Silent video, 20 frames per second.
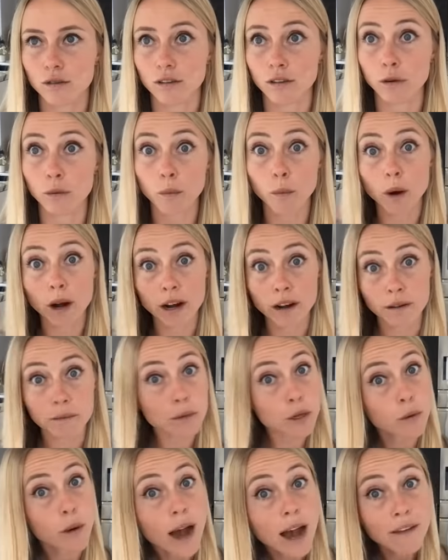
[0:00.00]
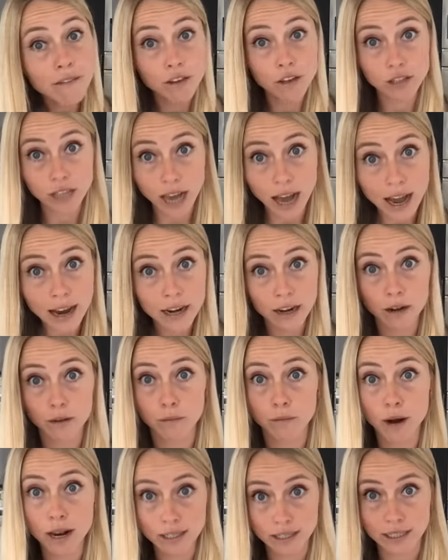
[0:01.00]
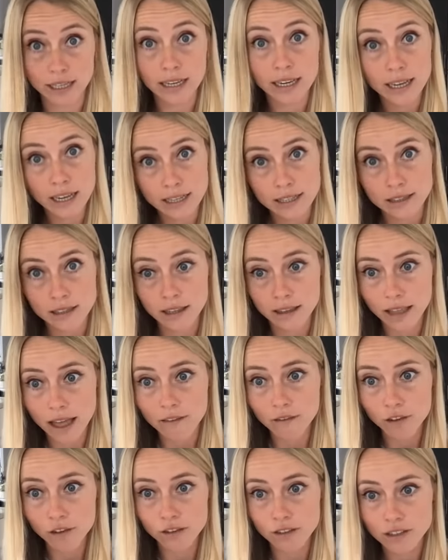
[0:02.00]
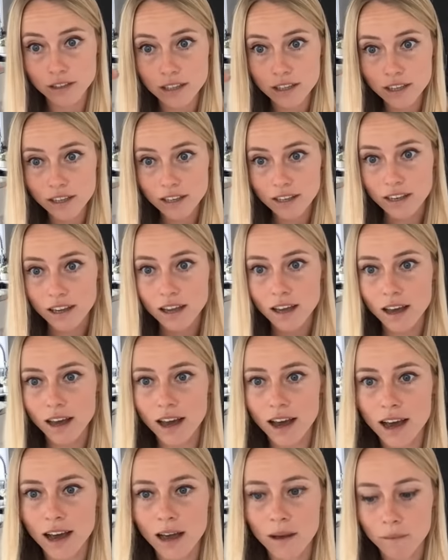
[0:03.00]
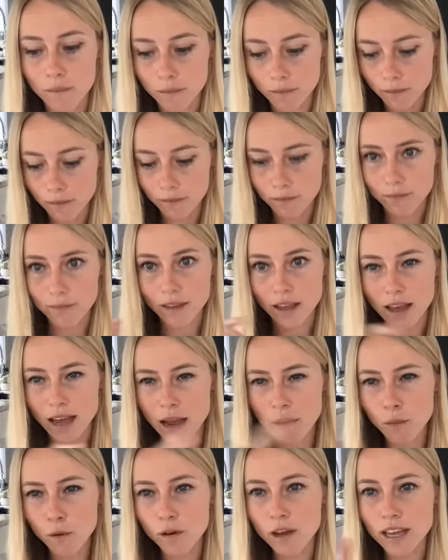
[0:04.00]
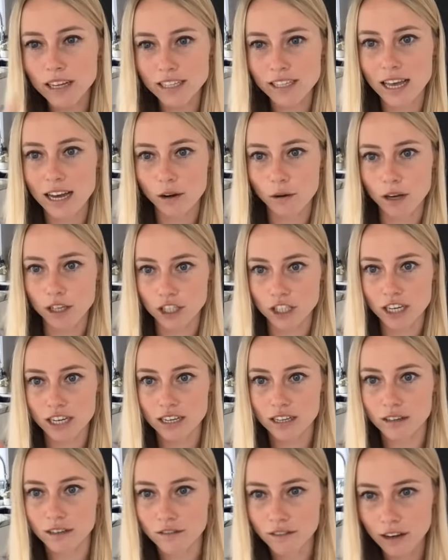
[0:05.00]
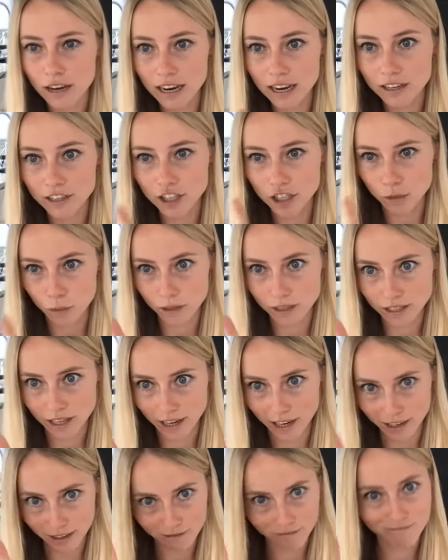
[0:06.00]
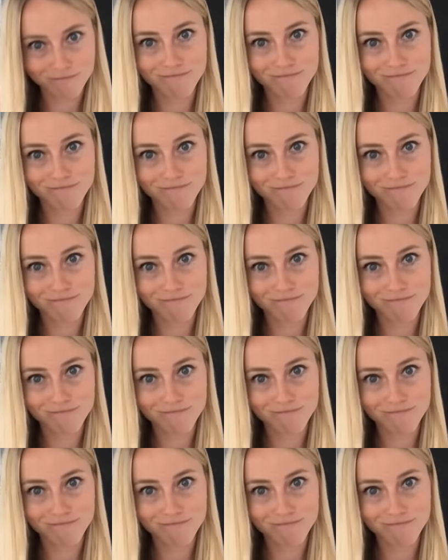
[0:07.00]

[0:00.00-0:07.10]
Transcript: you know, where you have those higher resting insulin levels, um, I will get to that question in just one second.